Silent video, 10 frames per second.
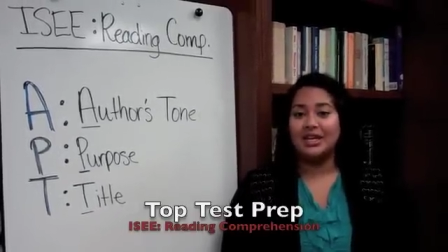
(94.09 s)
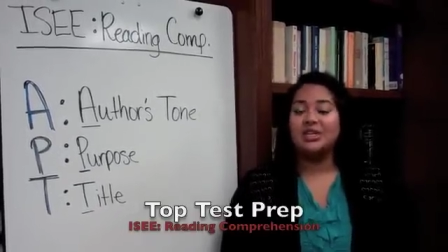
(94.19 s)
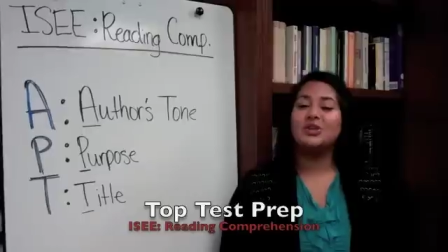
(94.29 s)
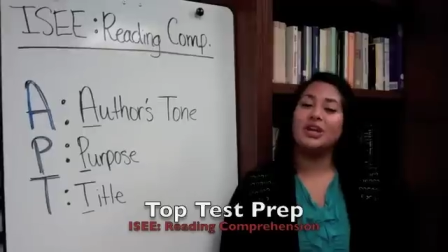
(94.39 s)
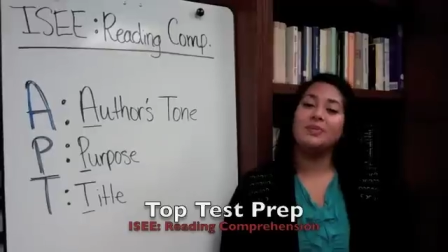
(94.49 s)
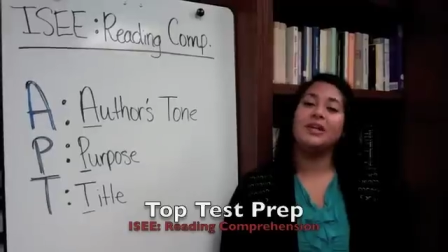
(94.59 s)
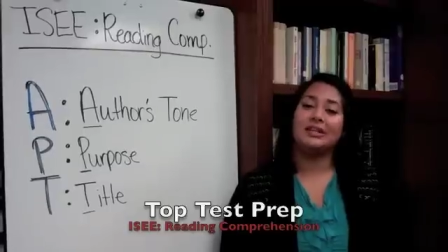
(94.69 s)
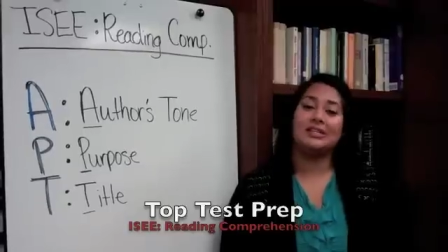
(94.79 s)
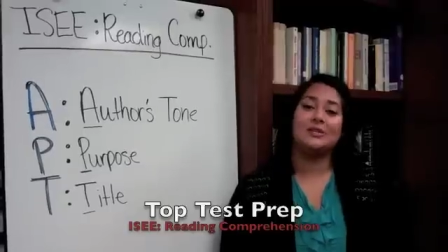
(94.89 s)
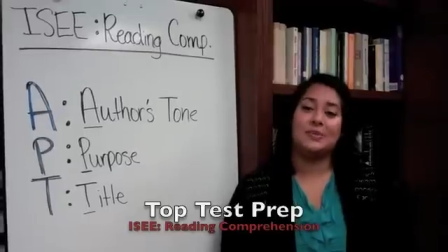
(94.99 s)
Try to be a
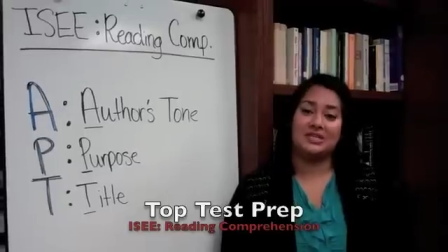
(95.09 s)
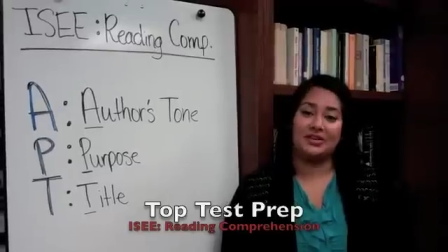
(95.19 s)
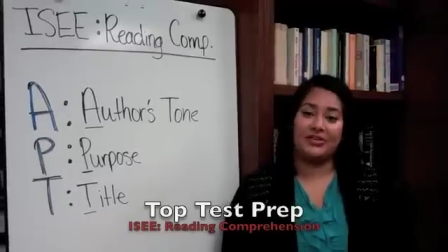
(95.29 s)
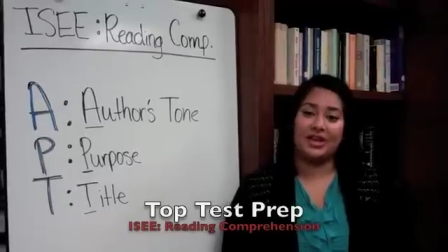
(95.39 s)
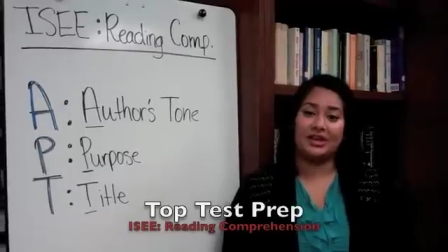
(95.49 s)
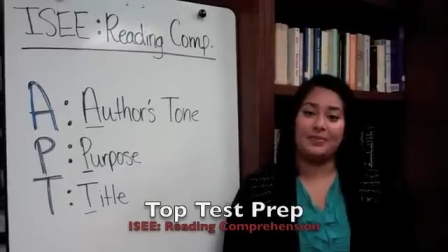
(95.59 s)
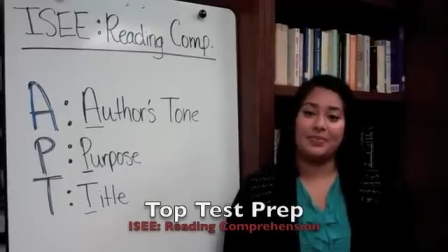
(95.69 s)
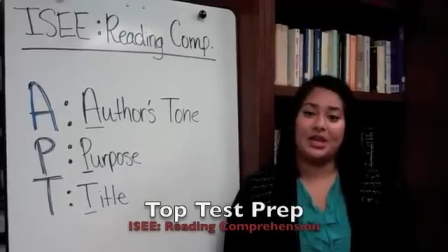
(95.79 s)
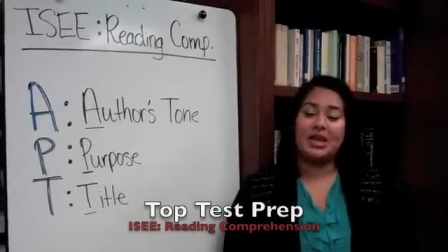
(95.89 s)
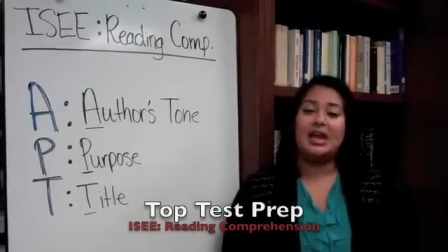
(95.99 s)
little specific.
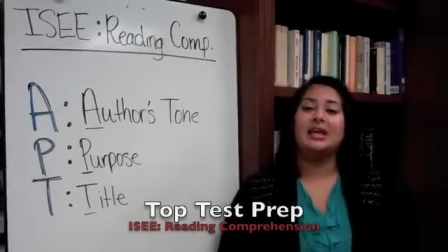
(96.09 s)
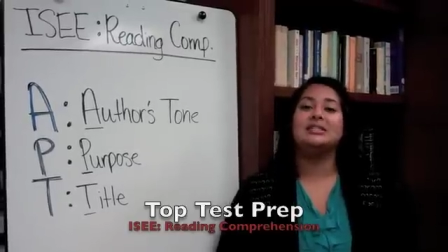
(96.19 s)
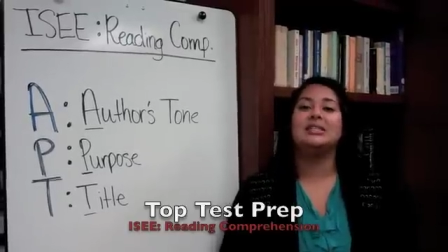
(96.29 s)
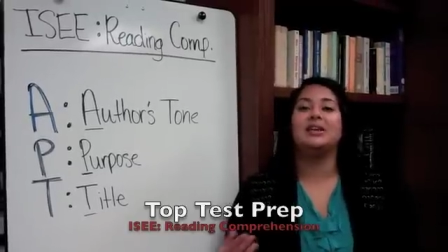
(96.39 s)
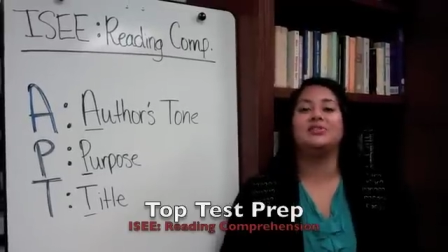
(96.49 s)
Instead